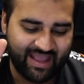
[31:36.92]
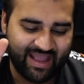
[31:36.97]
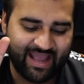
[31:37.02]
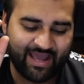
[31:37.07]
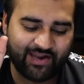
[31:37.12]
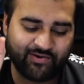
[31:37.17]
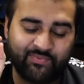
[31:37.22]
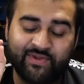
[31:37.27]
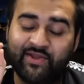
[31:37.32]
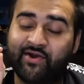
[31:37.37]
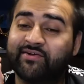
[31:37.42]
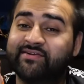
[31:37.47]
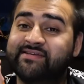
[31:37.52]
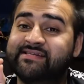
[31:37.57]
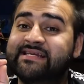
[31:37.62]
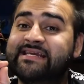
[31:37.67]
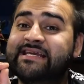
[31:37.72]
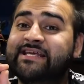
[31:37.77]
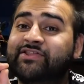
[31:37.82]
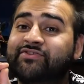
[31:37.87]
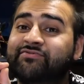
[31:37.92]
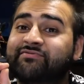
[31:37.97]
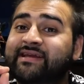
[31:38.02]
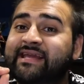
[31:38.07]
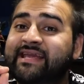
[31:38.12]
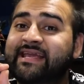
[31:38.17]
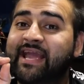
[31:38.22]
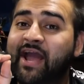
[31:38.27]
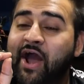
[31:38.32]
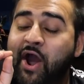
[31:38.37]
And we are
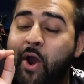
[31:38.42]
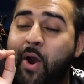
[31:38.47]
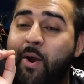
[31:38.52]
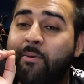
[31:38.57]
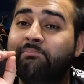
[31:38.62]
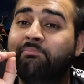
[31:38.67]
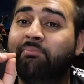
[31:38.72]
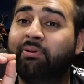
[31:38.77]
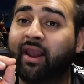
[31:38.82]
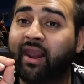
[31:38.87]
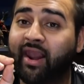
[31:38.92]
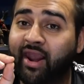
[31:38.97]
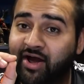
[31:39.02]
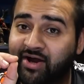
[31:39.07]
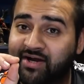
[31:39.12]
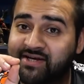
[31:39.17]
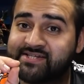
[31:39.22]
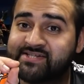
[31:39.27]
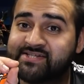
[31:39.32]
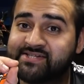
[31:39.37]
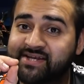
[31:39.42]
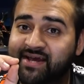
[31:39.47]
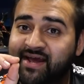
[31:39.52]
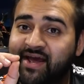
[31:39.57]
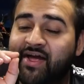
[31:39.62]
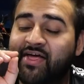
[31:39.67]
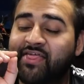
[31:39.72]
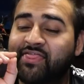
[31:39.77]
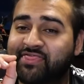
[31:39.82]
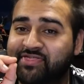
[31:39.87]
D3
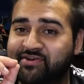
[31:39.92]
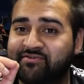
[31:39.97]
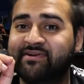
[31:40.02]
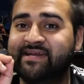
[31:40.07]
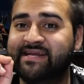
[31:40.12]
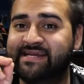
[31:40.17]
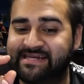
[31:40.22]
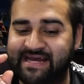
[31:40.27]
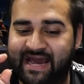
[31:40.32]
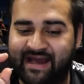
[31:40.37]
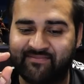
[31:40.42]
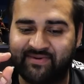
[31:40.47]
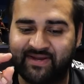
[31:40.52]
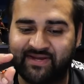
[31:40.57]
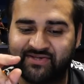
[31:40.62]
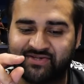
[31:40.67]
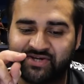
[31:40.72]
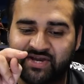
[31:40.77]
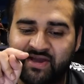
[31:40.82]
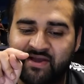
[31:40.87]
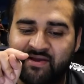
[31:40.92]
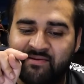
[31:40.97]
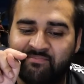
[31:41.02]
+3 damage.